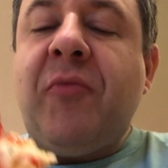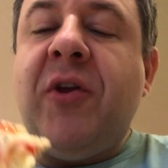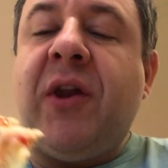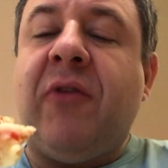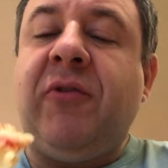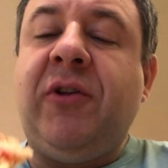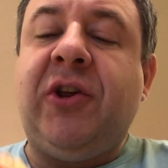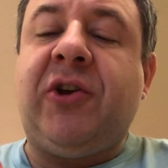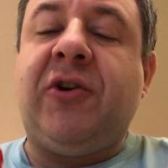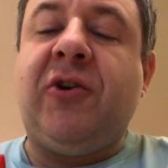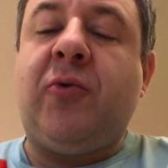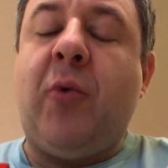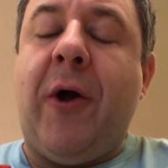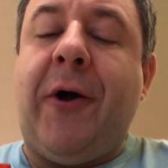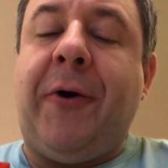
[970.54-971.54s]
They're not really
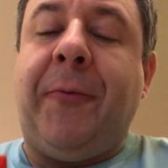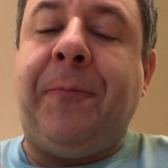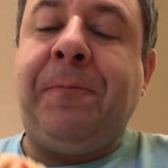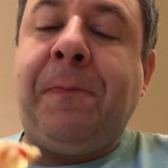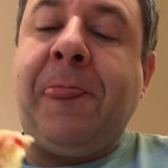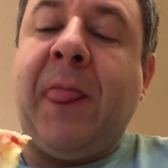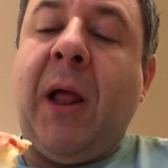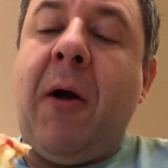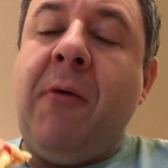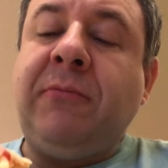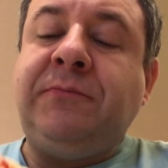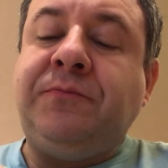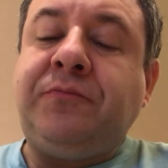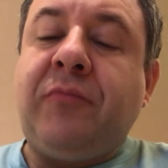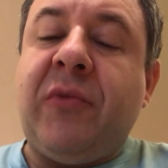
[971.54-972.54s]
cooked well.
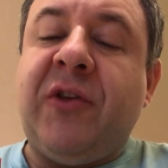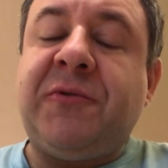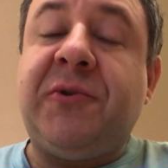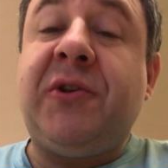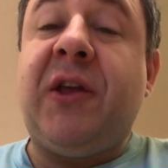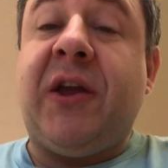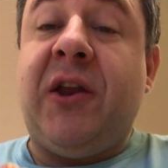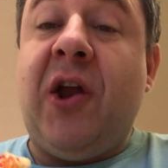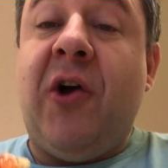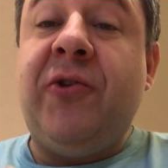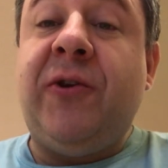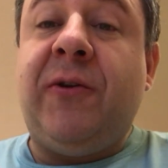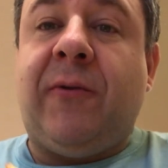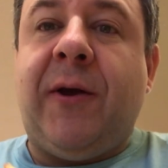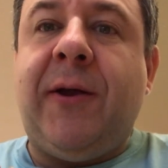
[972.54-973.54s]
It's just like an
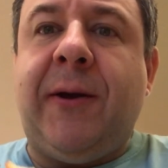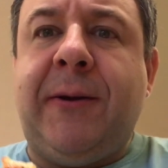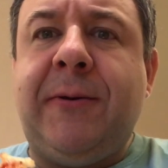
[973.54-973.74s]
onion, right?